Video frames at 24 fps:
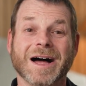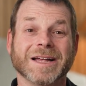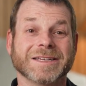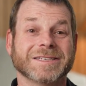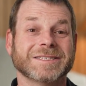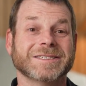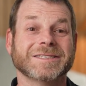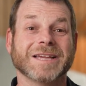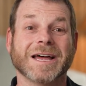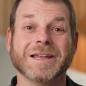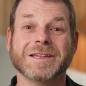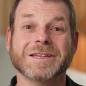
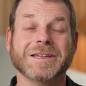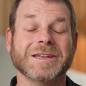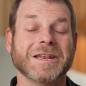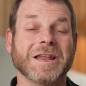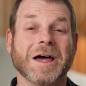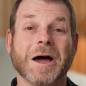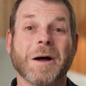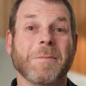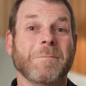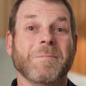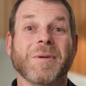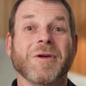sudden
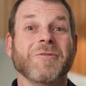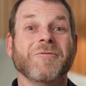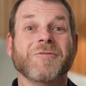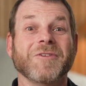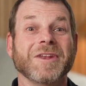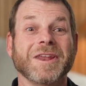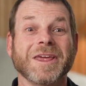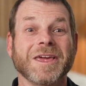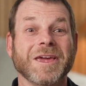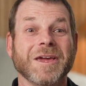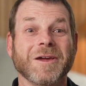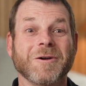
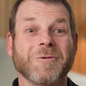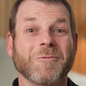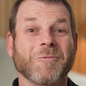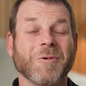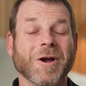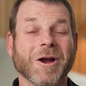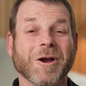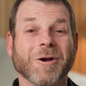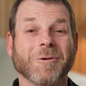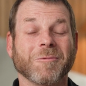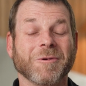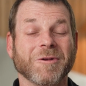epiphany
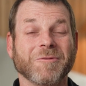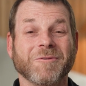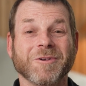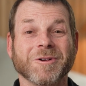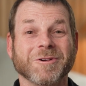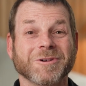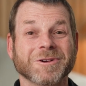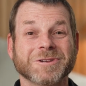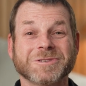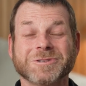where we feel